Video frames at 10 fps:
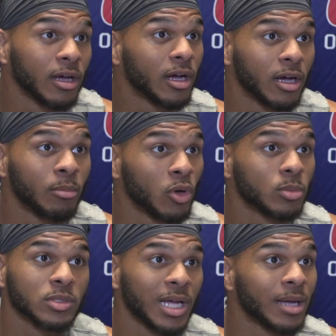
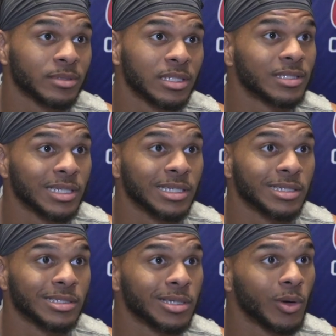multiple times this
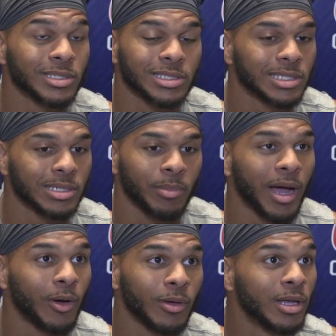season. So it's just
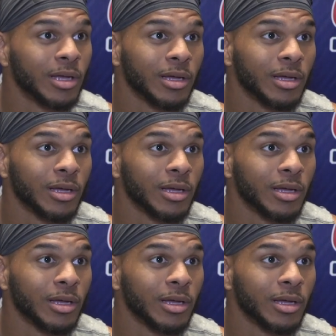about